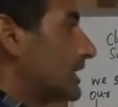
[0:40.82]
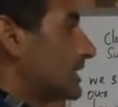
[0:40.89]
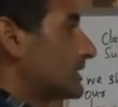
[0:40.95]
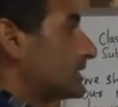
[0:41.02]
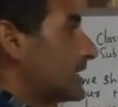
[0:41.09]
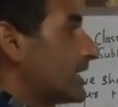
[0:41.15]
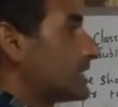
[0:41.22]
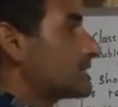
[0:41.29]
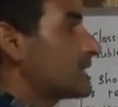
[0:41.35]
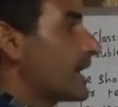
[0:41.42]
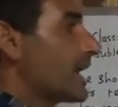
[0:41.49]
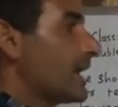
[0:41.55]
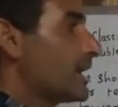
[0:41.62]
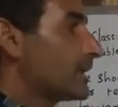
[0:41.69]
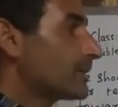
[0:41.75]
says
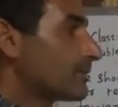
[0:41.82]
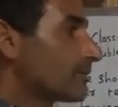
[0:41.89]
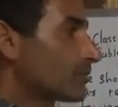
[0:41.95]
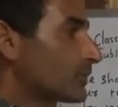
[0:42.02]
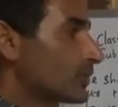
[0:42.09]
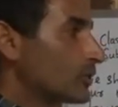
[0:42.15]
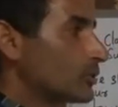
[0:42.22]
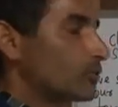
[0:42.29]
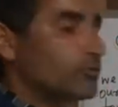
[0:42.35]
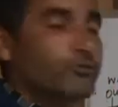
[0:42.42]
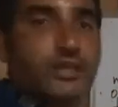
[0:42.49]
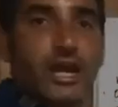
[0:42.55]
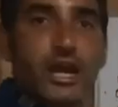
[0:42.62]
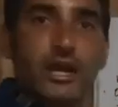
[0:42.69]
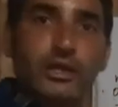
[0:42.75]
that
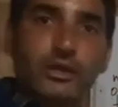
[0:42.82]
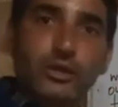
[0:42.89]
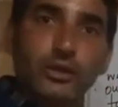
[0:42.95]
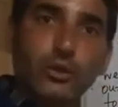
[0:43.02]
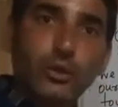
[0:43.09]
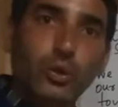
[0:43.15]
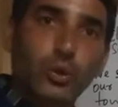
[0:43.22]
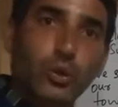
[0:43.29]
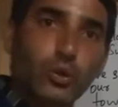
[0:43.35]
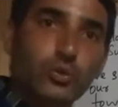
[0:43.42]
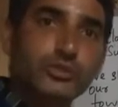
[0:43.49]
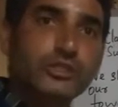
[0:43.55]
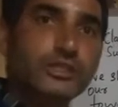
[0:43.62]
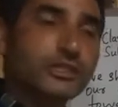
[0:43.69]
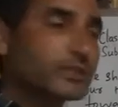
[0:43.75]
we are
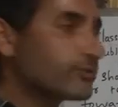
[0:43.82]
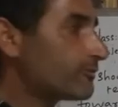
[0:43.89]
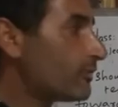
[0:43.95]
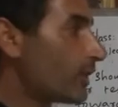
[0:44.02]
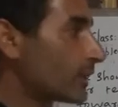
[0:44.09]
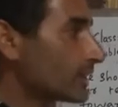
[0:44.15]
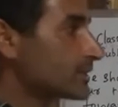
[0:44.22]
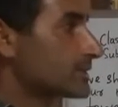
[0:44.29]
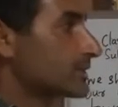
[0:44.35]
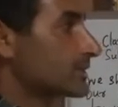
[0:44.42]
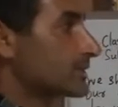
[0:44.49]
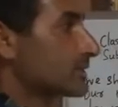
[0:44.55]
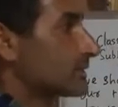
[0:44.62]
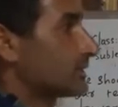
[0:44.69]
losing the forests